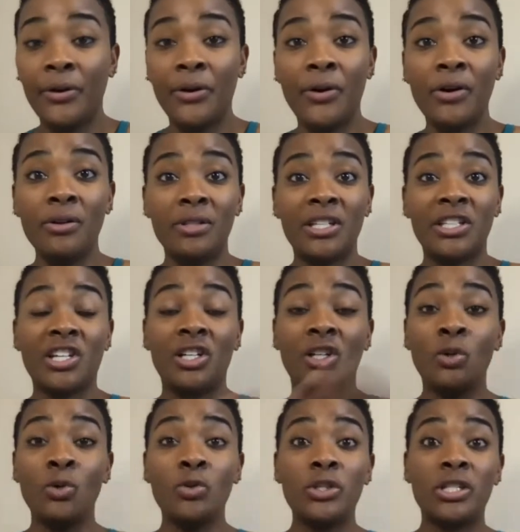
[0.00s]
know, did you
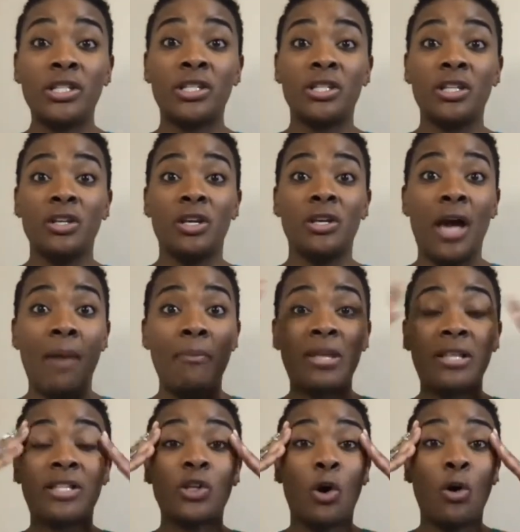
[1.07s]
lose? I mean,
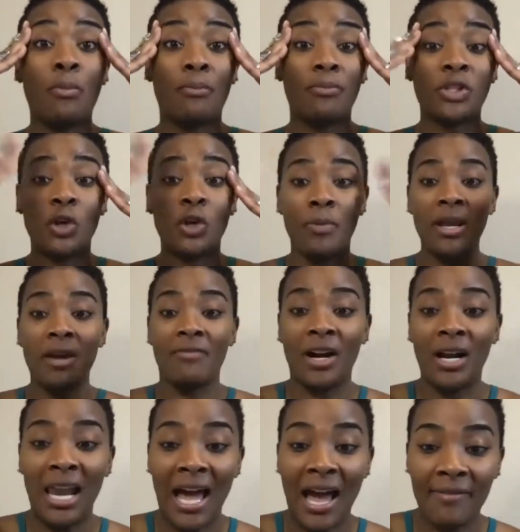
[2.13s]
so many of
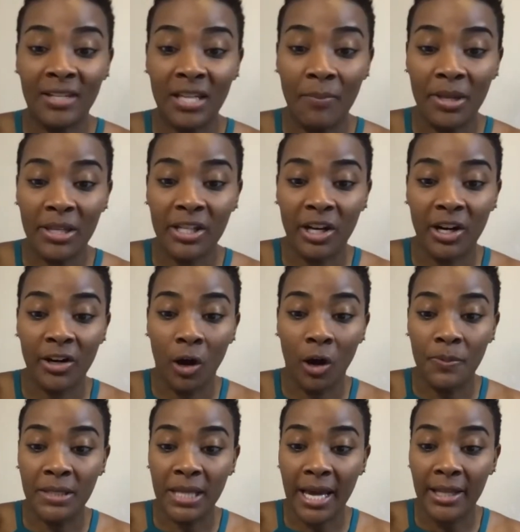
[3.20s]
our lives have been turned
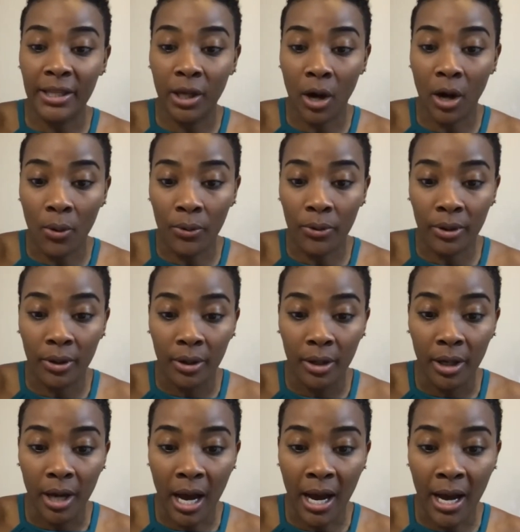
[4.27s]
upside down
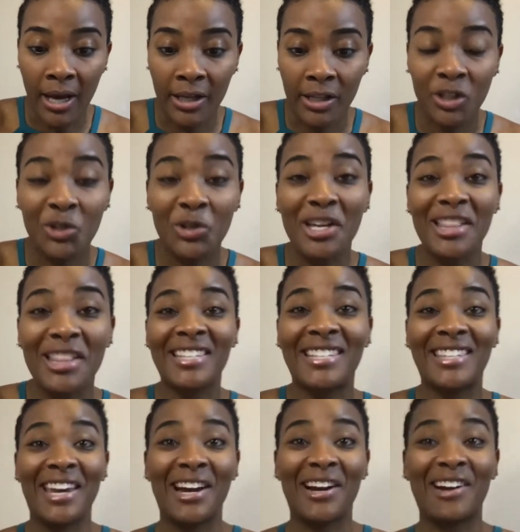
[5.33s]
during this
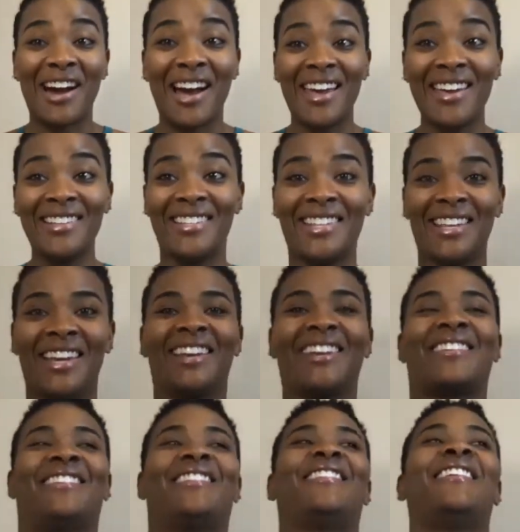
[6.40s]
year, right?
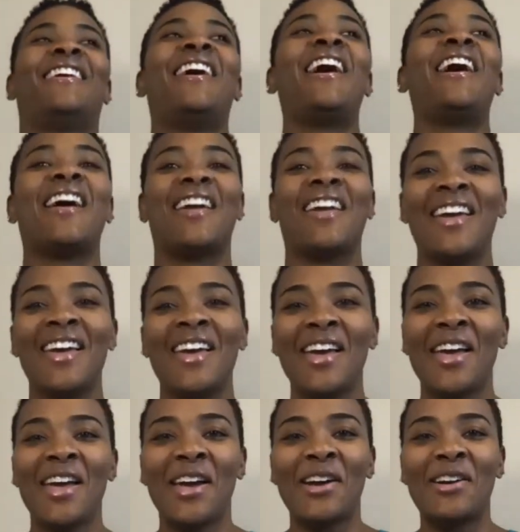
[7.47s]
Hey.
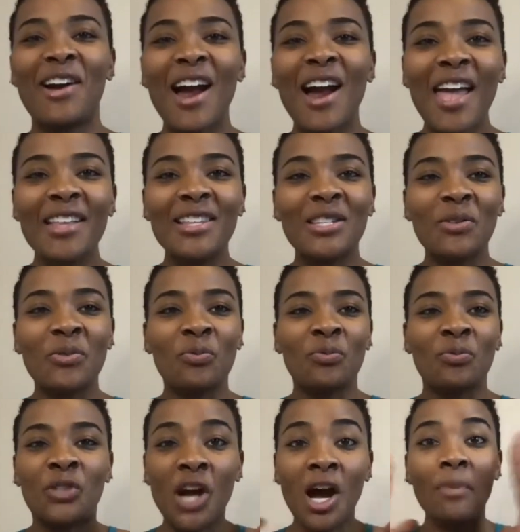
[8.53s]
Right?
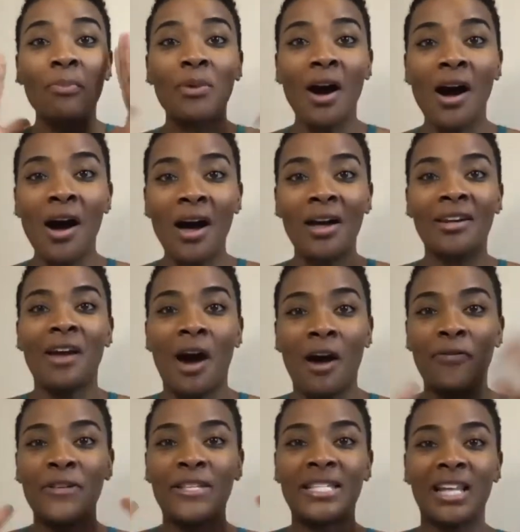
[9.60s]
Job gone,
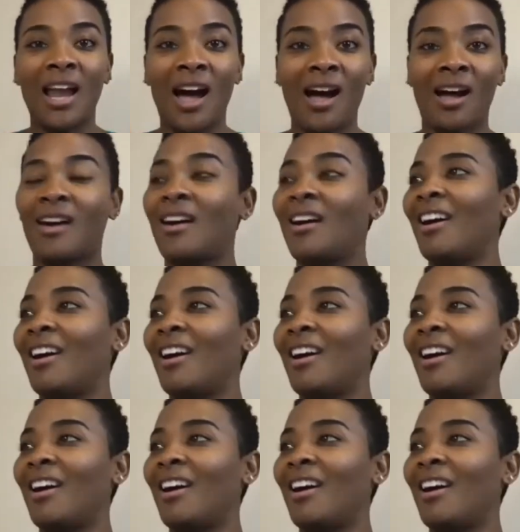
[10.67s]
office lock,